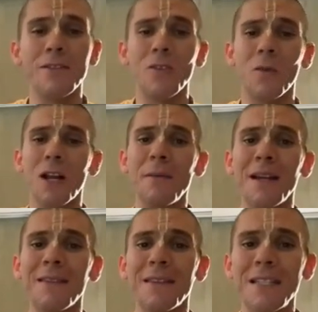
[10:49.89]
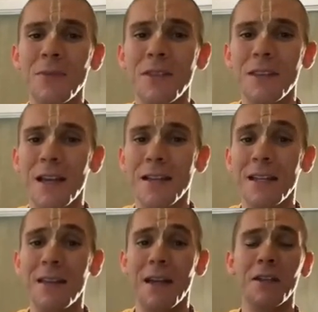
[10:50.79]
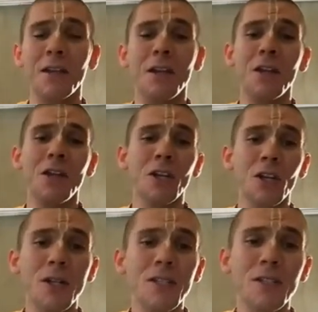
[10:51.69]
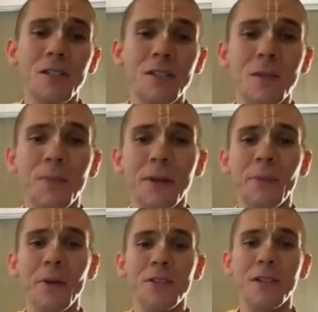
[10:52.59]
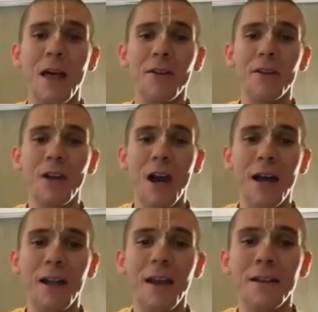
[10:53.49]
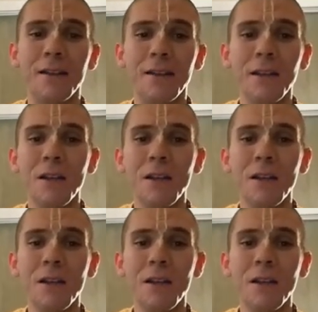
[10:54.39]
So we're coming at this with the idea that Krishna is the supreme personality of Godhead.